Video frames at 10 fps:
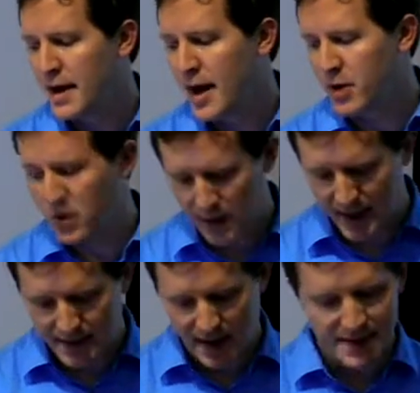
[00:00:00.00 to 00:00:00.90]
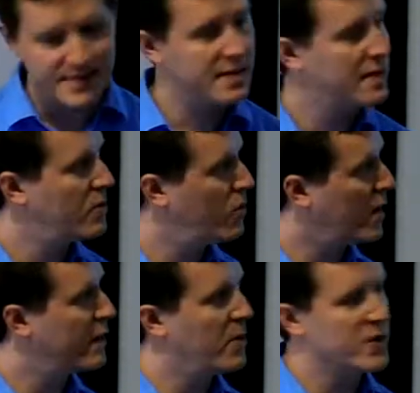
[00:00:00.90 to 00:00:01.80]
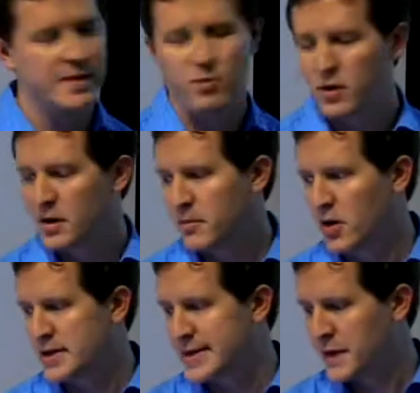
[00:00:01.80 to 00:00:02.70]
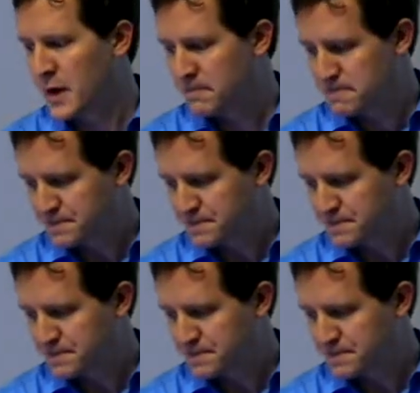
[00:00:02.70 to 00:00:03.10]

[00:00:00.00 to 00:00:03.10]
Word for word: And we do think that it's one of the most important components out there.